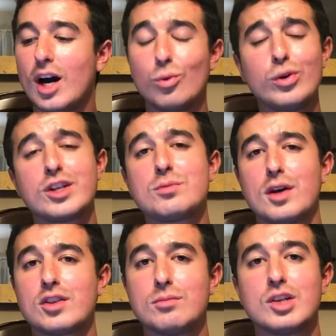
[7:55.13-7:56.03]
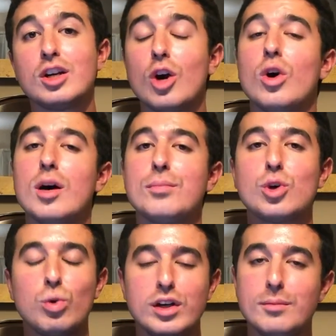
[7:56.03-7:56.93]
I would expect them to go up
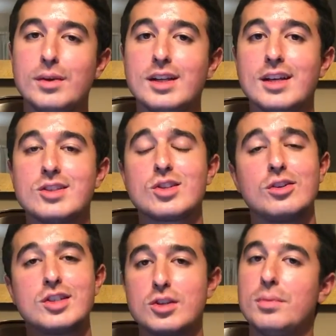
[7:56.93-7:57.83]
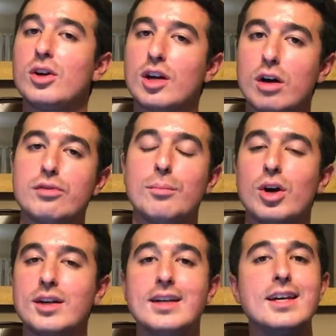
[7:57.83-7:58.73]
quite a bit and start disappearing off the
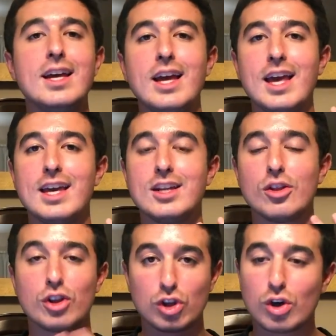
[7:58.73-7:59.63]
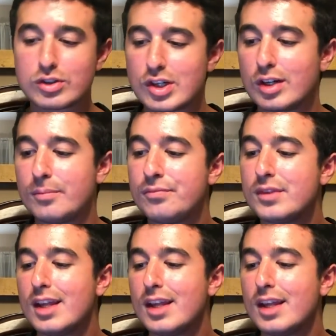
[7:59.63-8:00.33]
market in the long term.